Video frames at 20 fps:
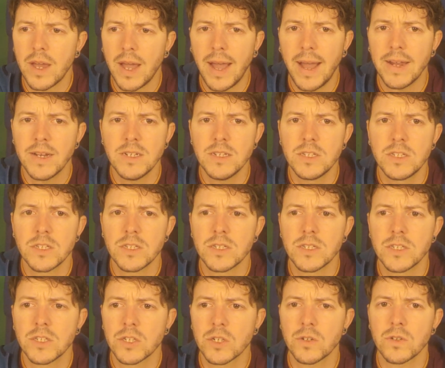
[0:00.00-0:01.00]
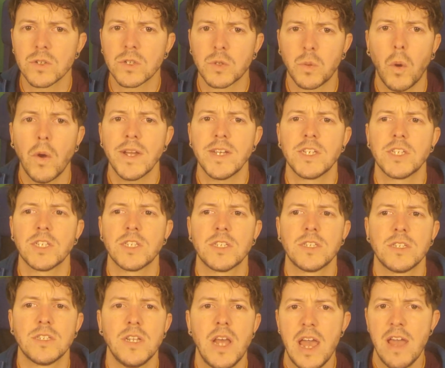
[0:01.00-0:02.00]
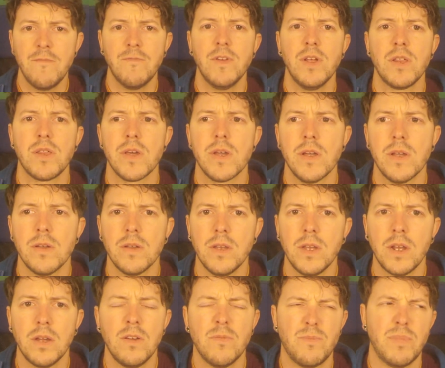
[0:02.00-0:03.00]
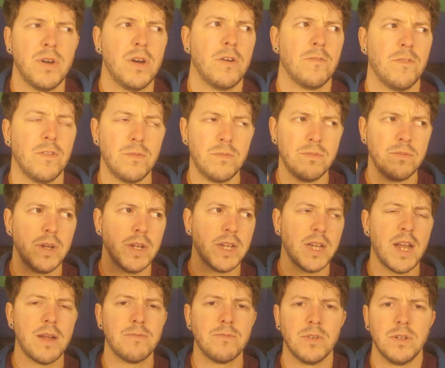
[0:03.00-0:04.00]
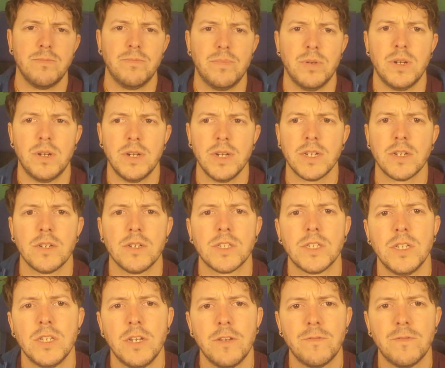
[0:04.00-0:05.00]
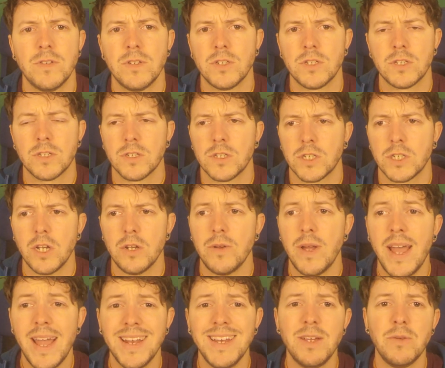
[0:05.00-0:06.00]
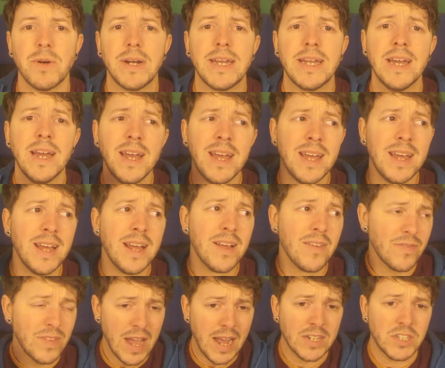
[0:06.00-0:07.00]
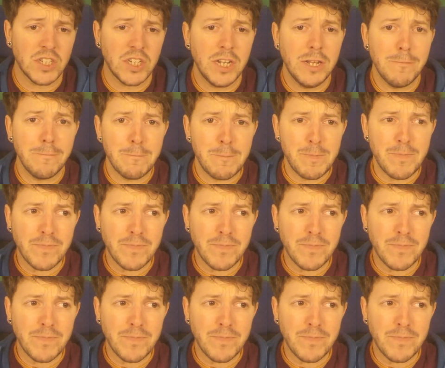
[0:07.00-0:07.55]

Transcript: and has got twice the everything, you know, apart from a camera. But I can't see the difference. So anyway, that's it.